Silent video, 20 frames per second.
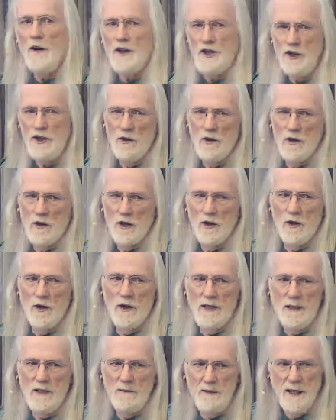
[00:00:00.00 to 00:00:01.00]
you are
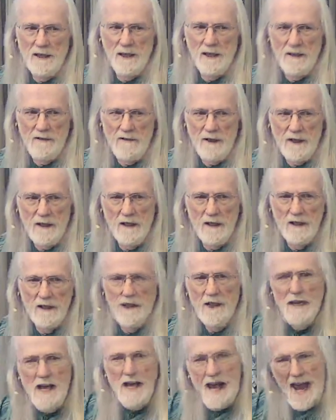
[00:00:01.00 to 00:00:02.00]
going to be living
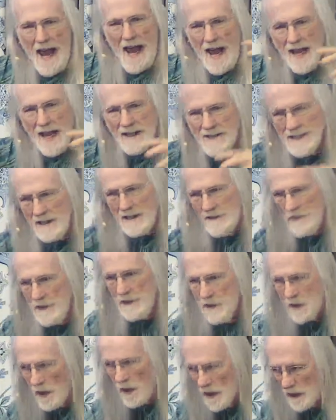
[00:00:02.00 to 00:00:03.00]
as if
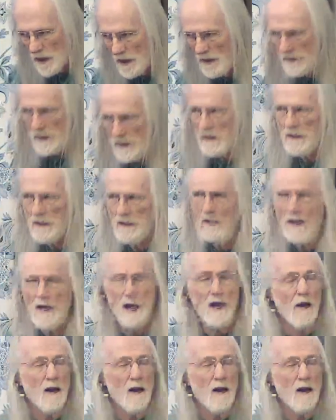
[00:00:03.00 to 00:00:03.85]
you are living it now.